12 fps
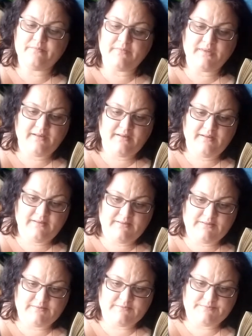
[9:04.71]

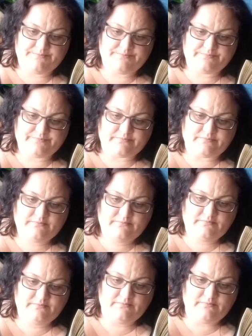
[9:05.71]

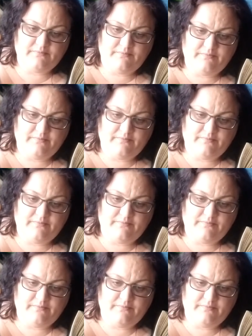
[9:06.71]
(silence)